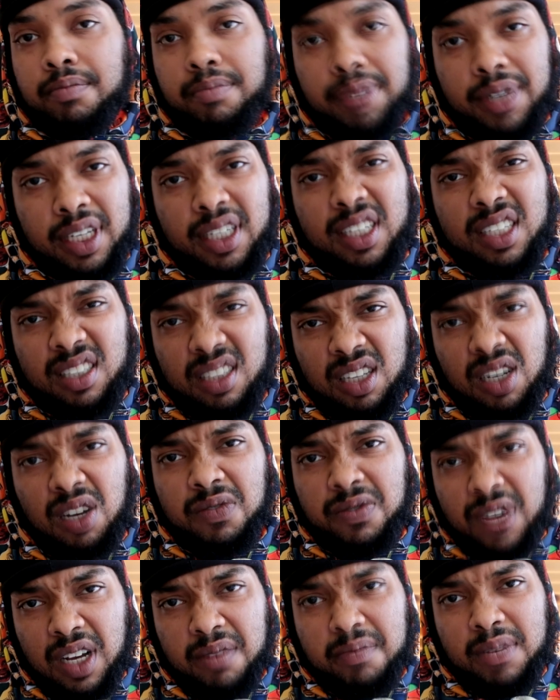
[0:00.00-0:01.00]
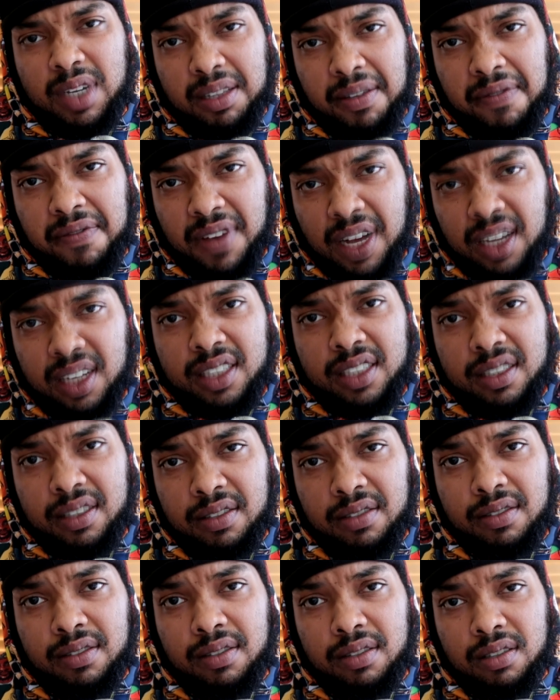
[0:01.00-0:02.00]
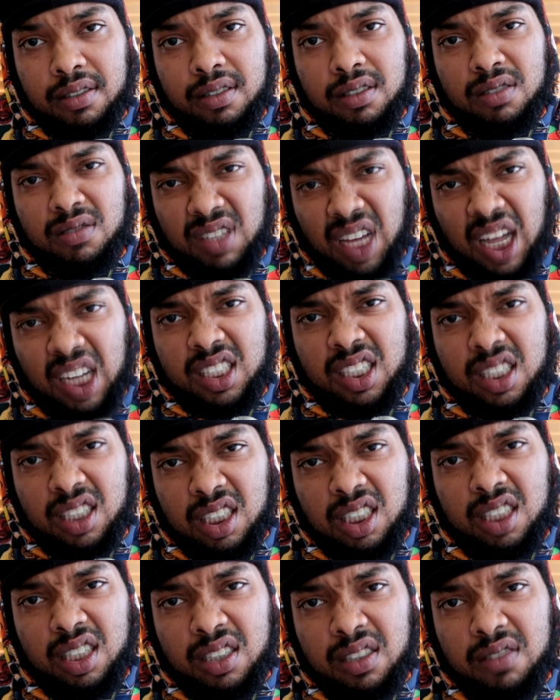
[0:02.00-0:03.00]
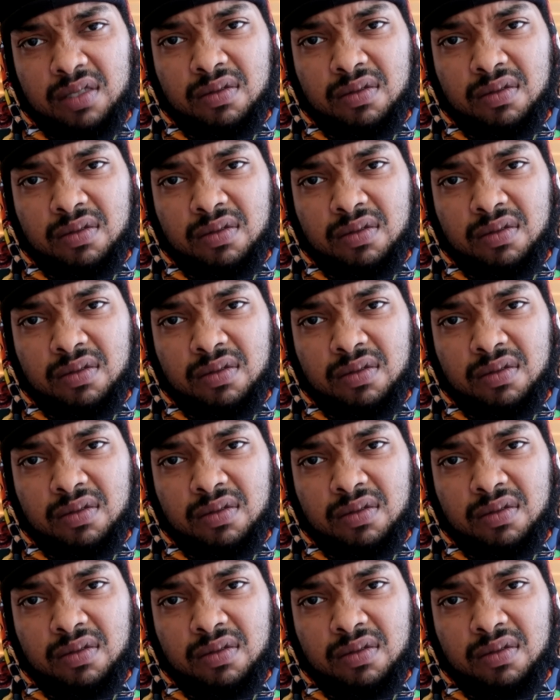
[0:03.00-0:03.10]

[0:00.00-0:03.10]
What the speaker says: Pick yourself up, motherfucker. You got this shit.